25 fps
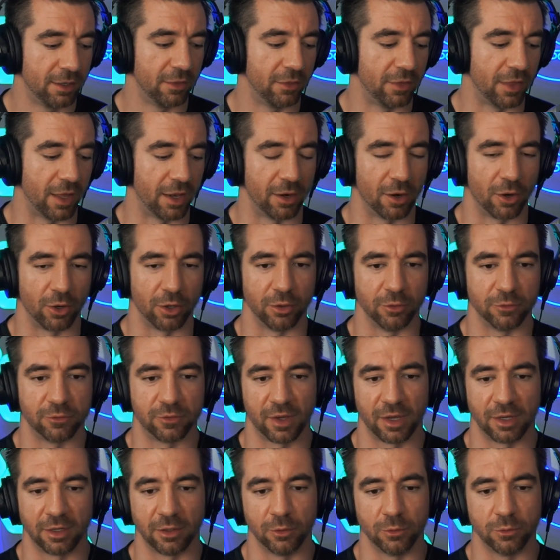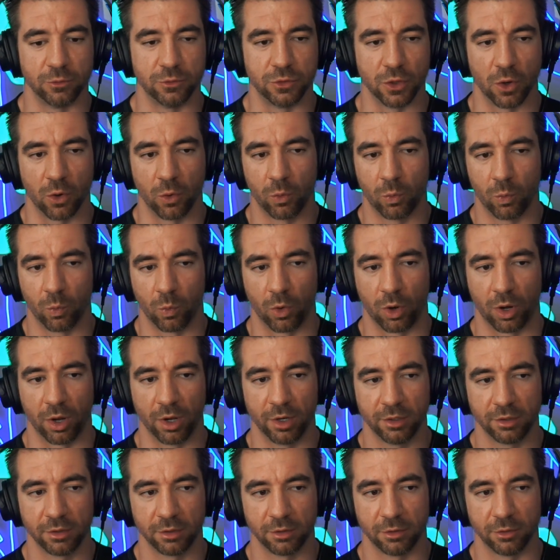then are you saying you don't
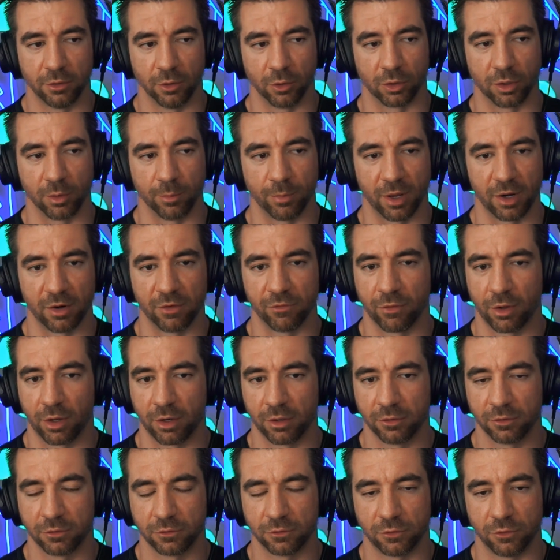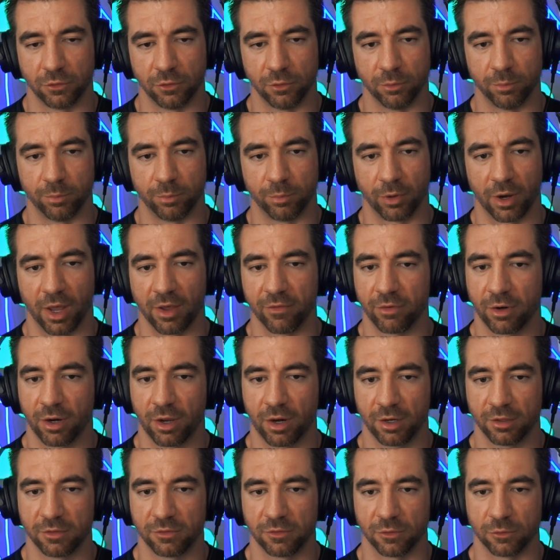want your competitive auditors to do private
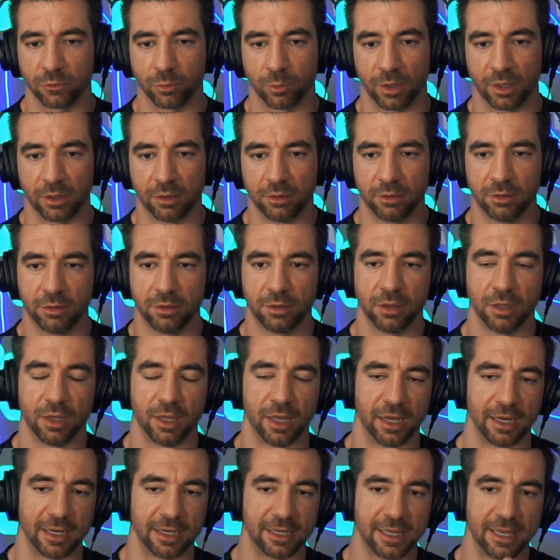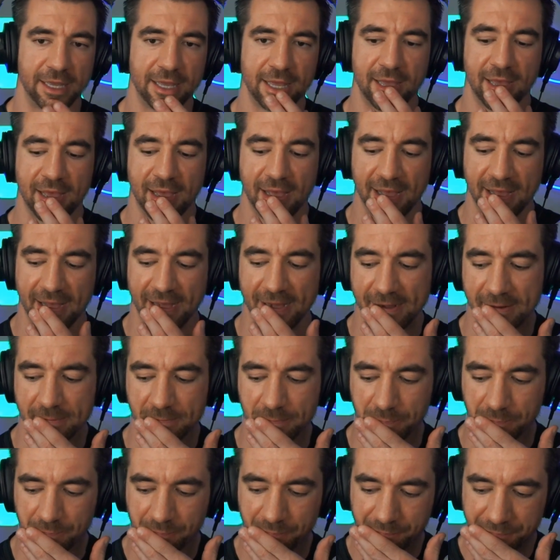audits as well? Like,
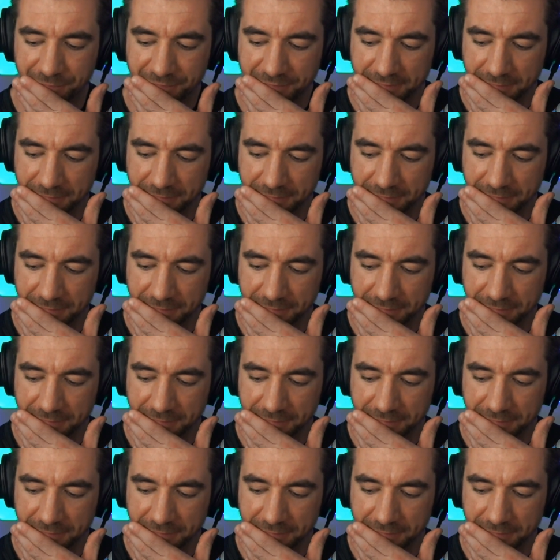um,